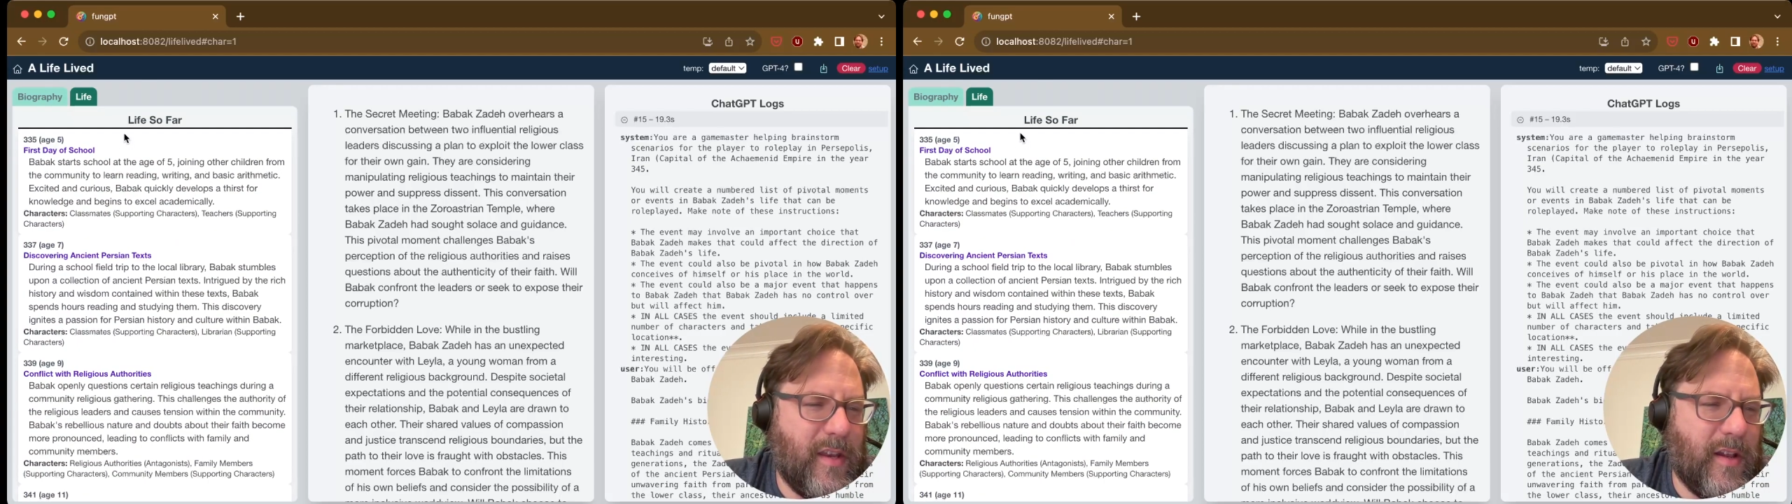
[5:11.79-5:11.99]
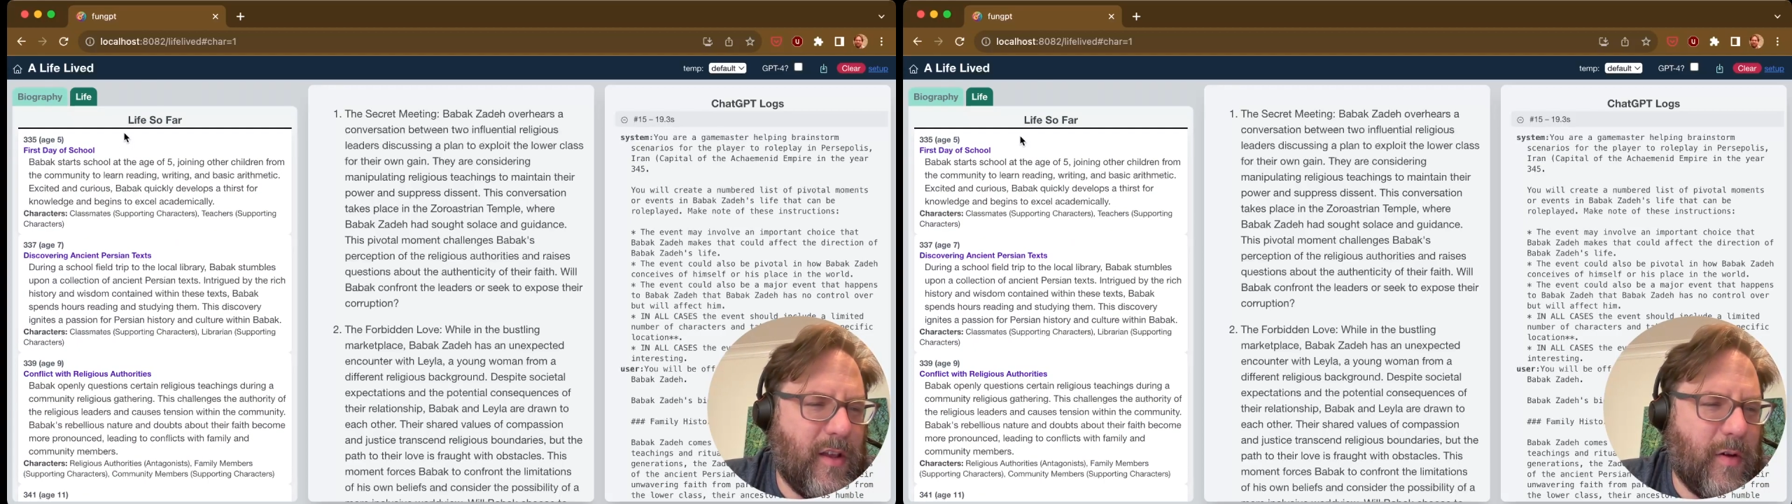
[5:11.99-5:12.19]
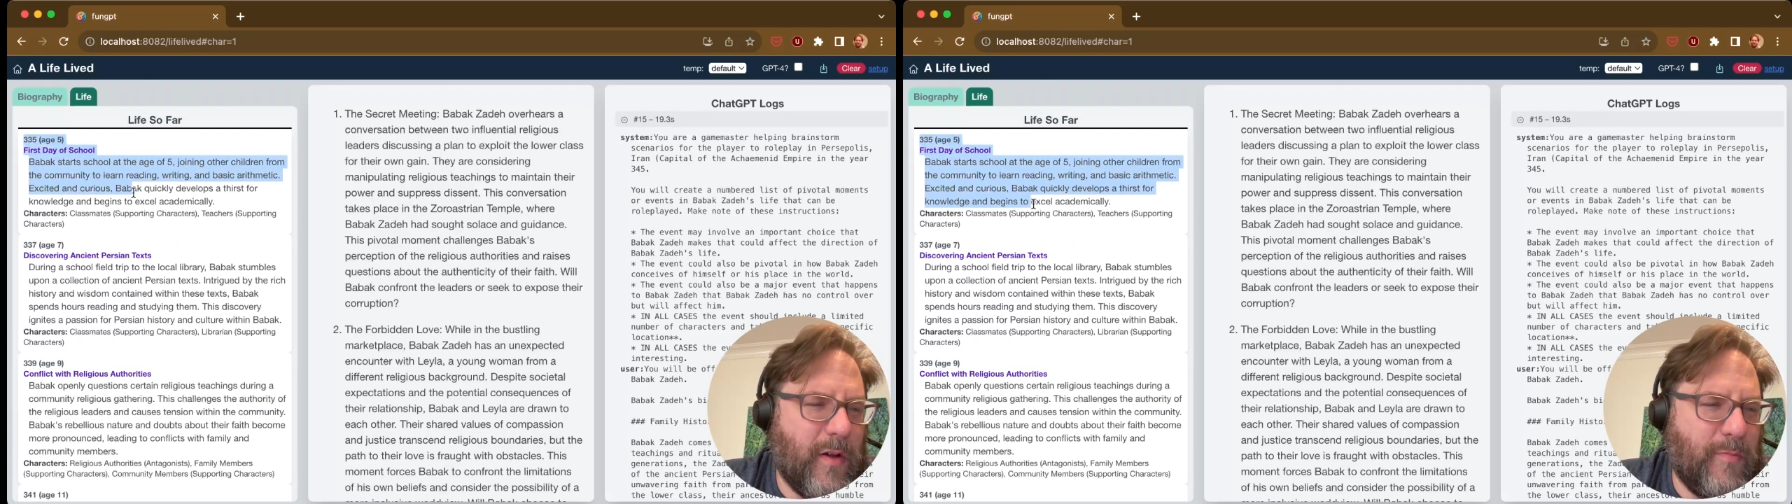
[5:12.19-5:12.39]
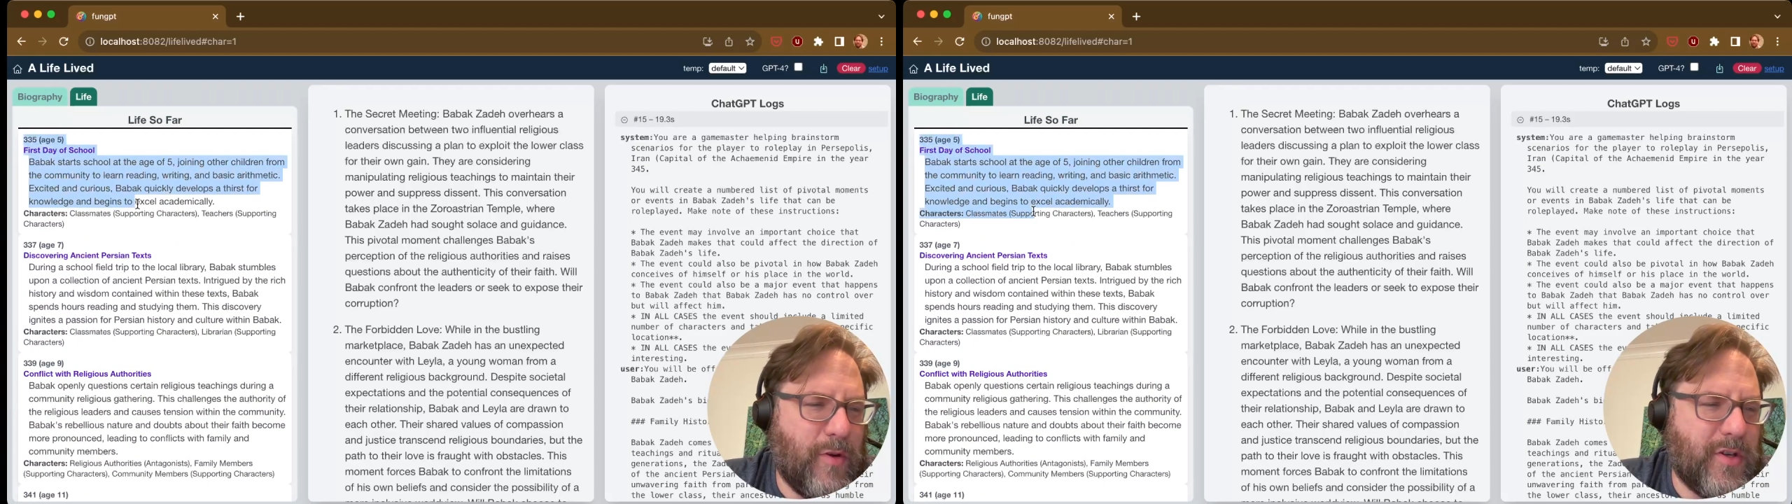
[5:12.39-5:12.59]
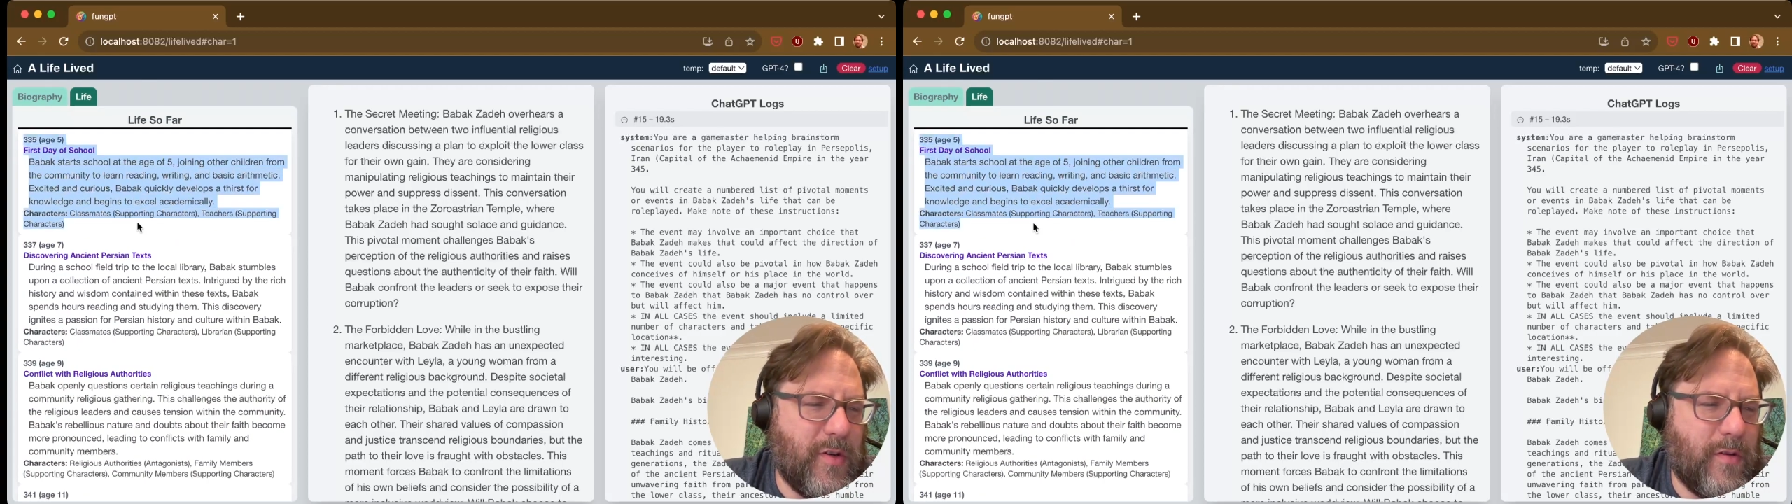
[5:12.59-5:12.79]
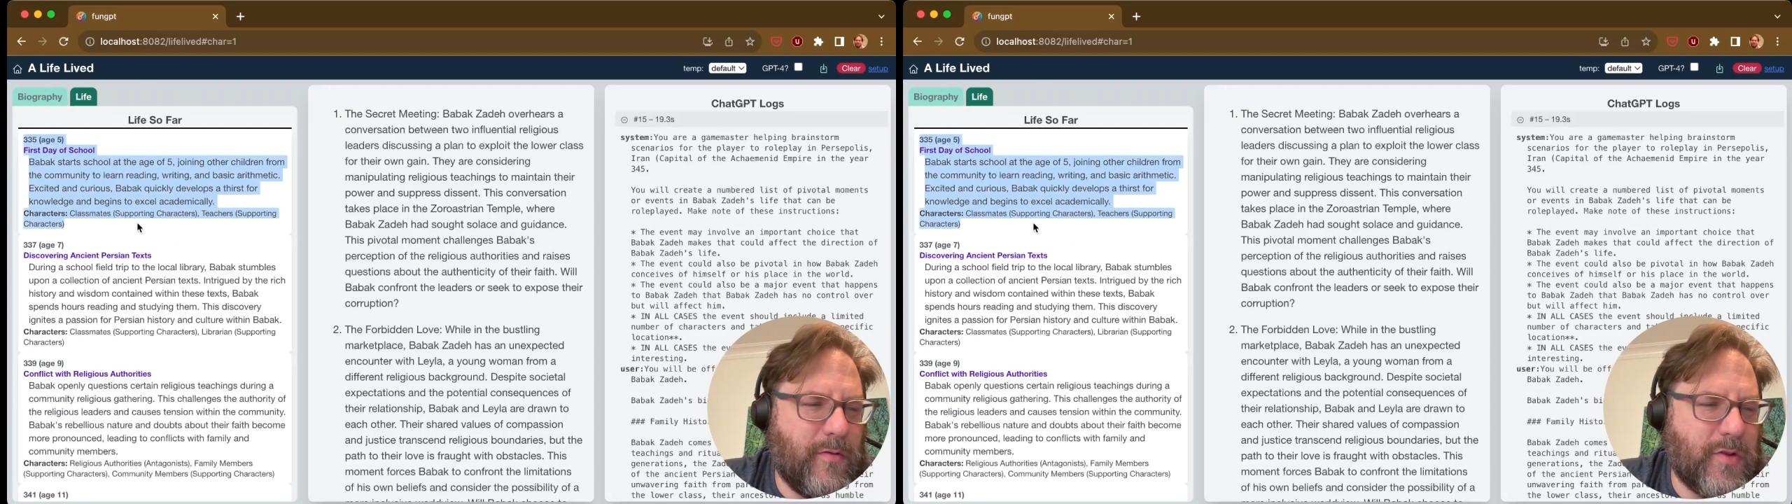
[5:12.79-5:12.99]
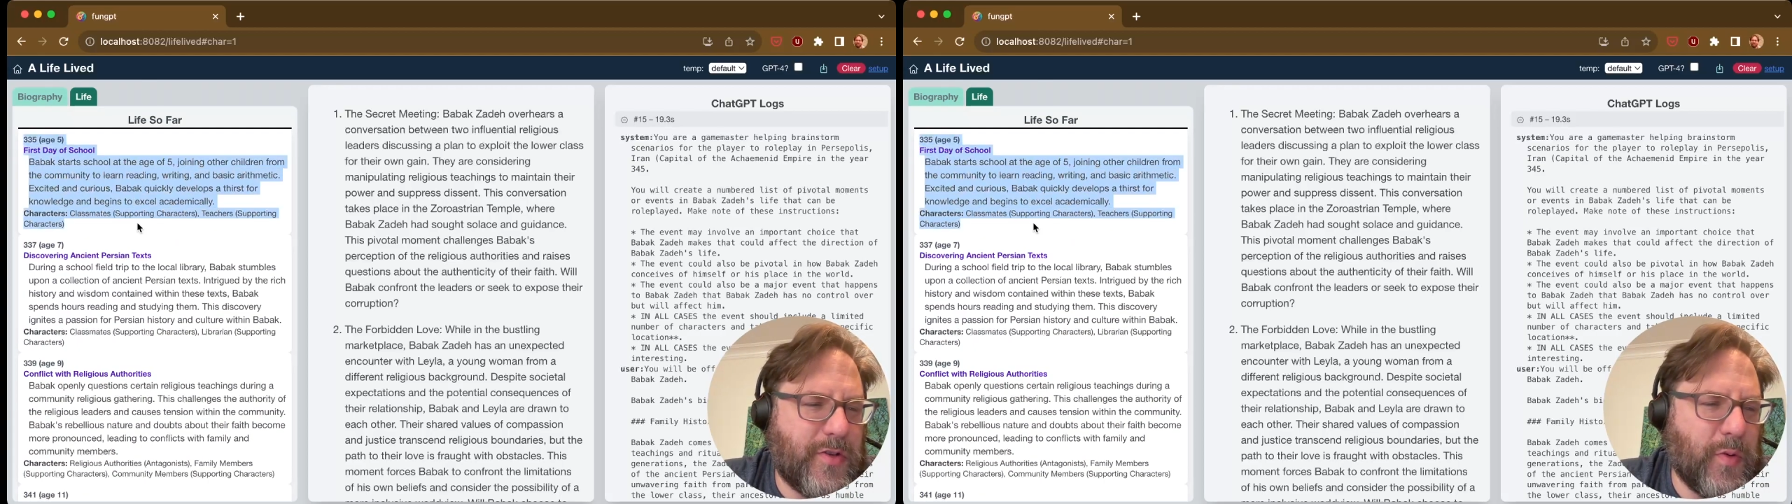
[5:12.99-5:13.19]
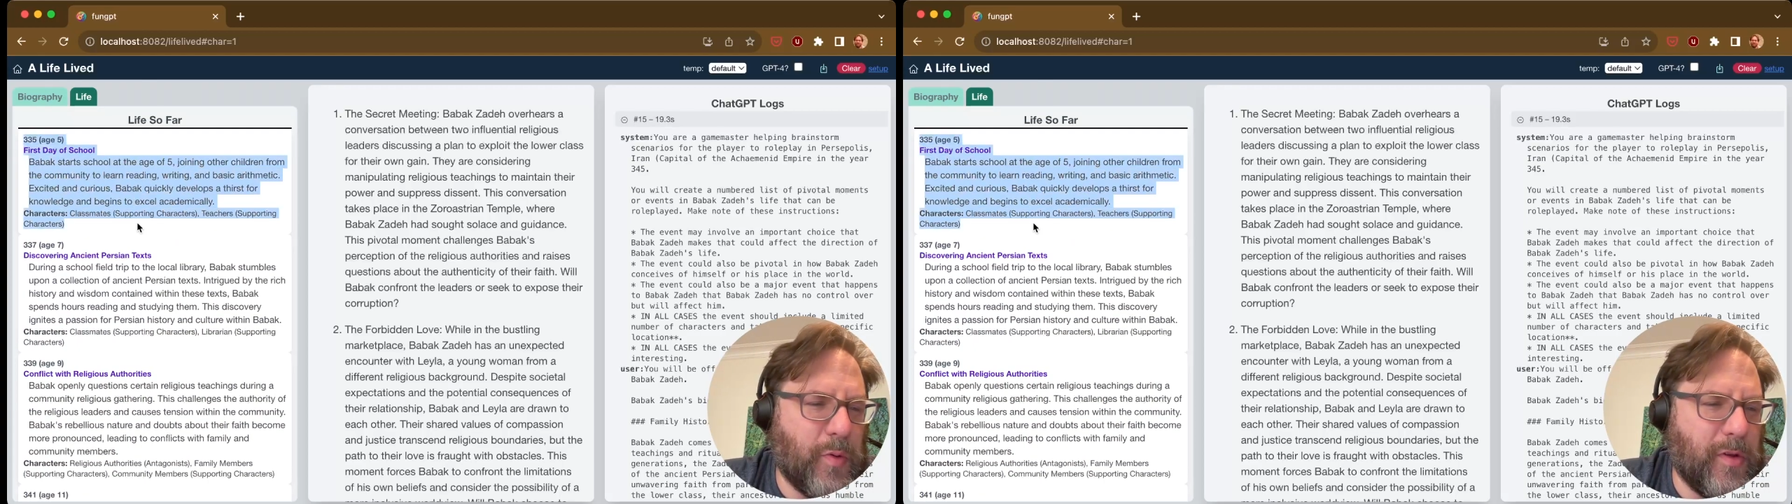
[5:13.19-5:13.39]
It'll always put you through
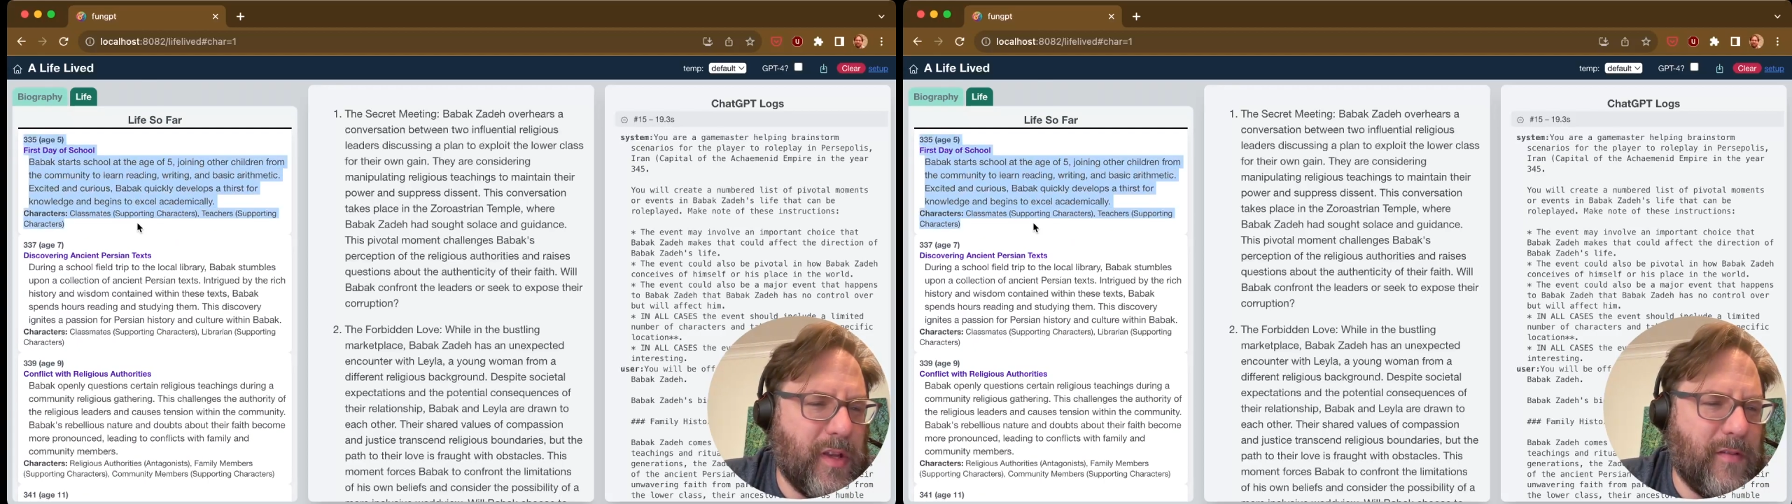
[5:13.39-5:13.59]
school,